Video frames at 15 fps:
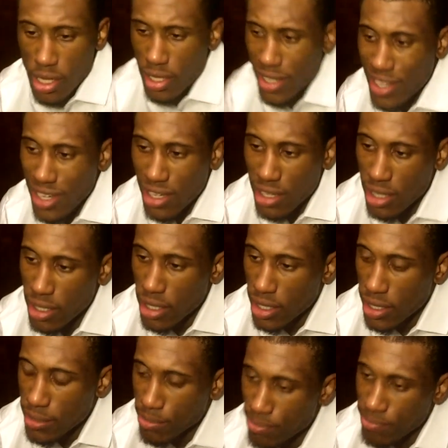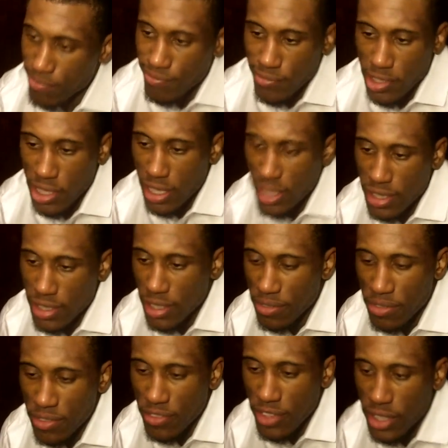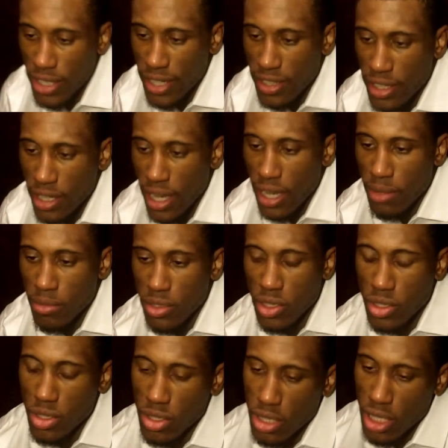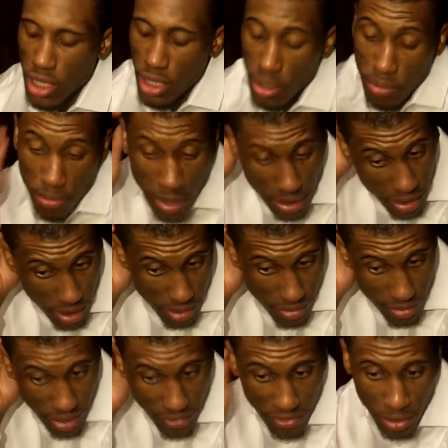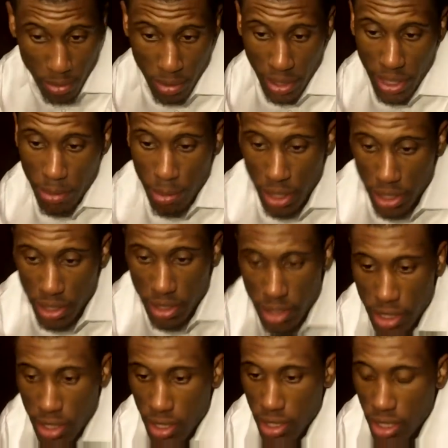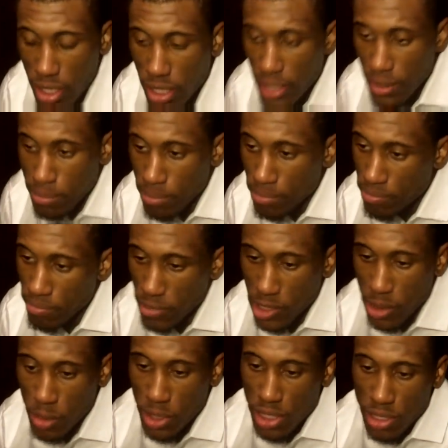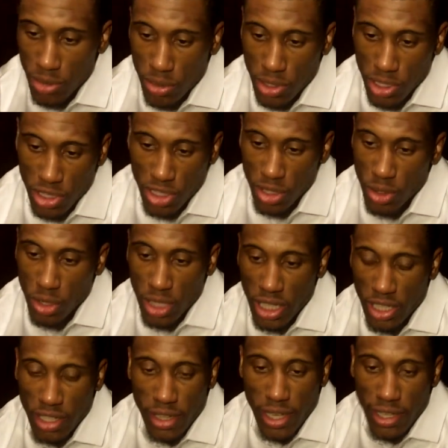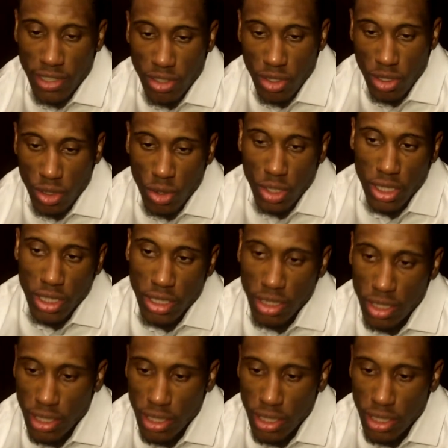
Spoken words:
Yeah, I definitely felt that the game, too. I could have definitely played better, you know, whether it was just doing other things on the court.